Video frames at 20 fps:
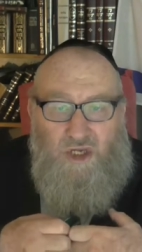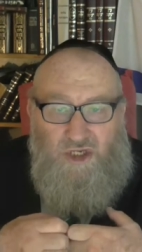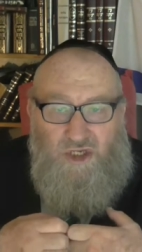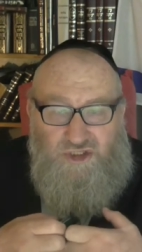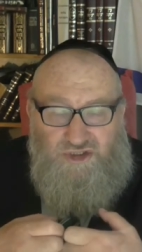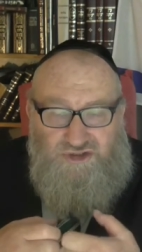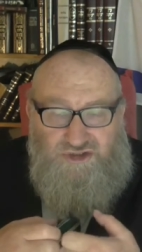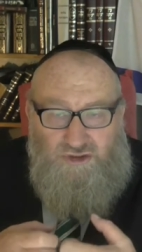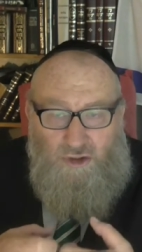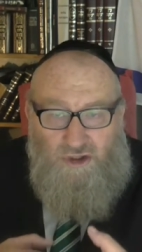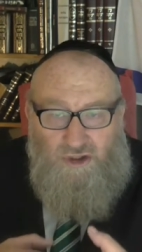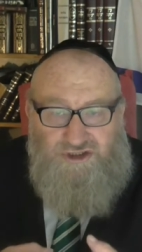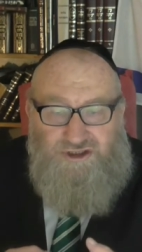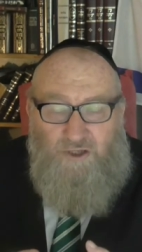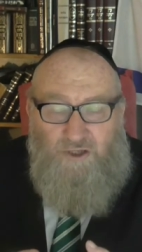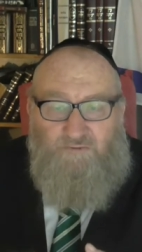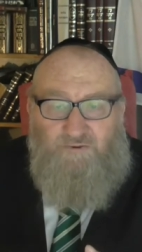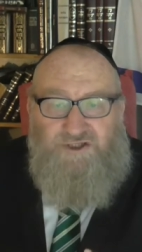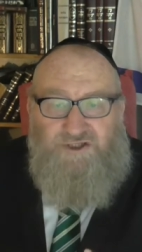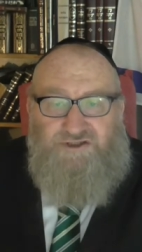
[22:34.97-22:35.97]
is
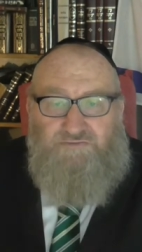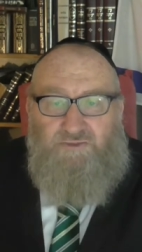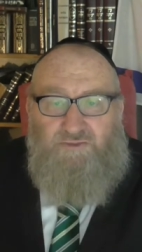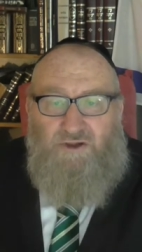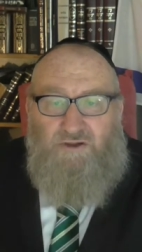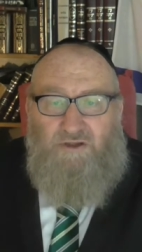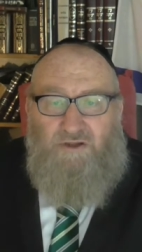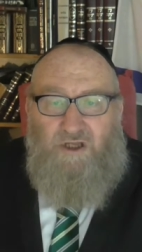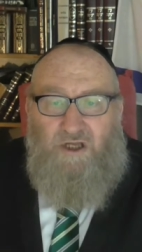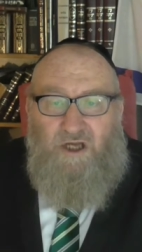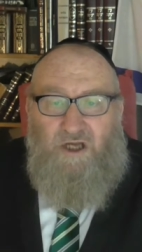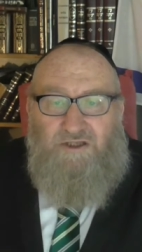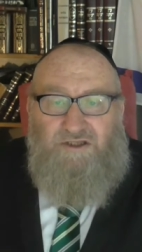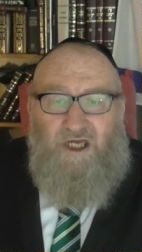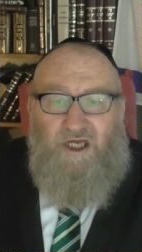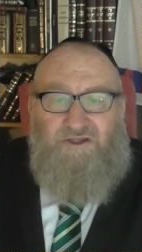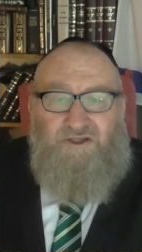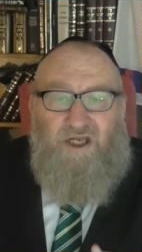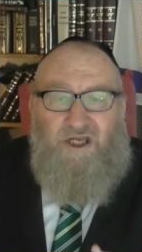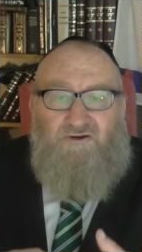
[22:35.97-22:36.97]
also visible and
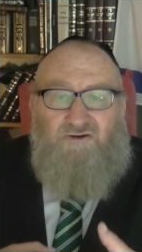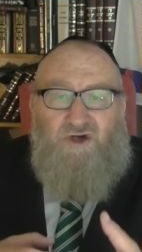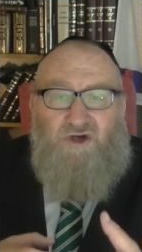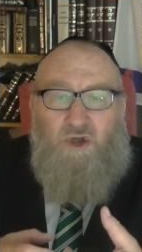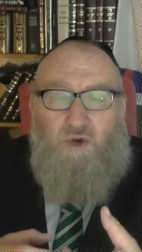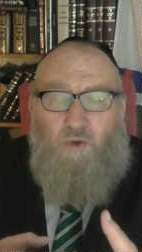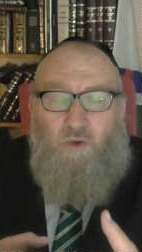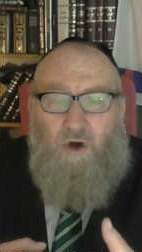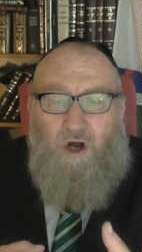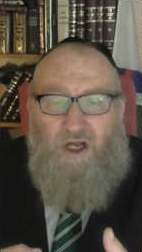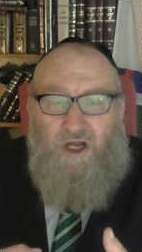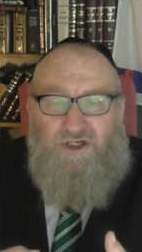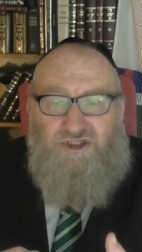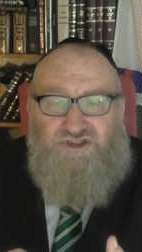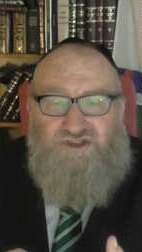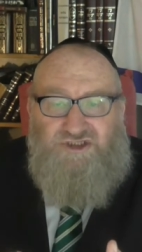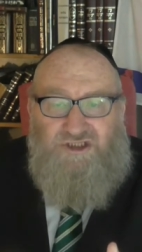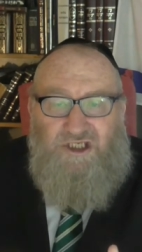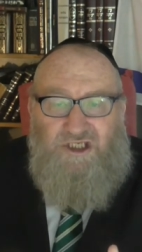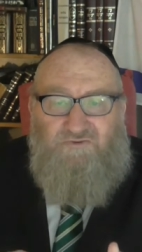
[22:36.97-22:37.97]
that they require to
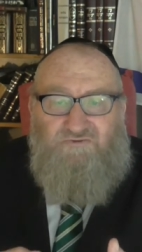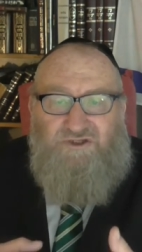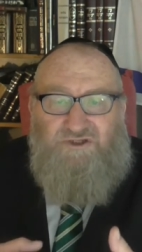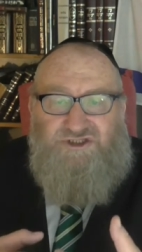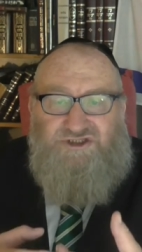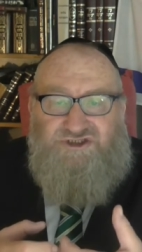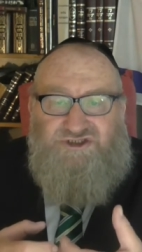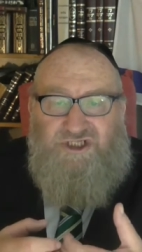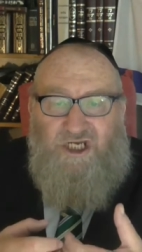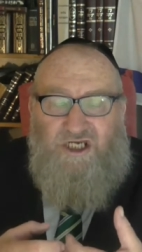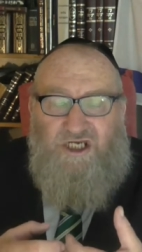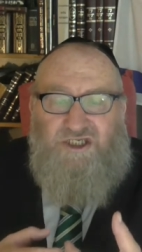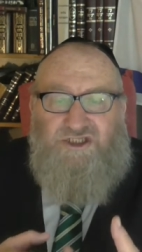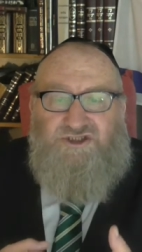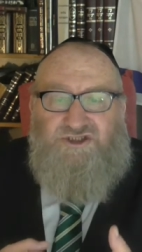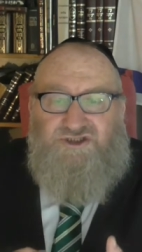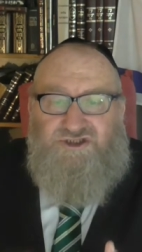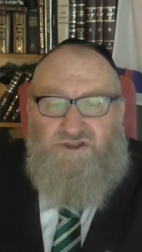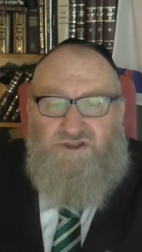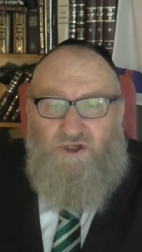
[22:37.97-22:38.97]
save this
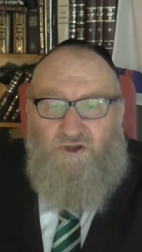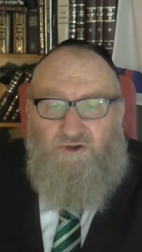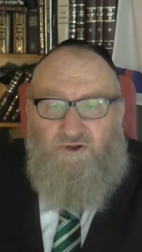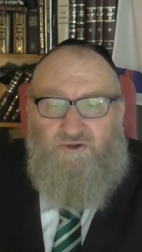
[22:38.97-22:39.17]
change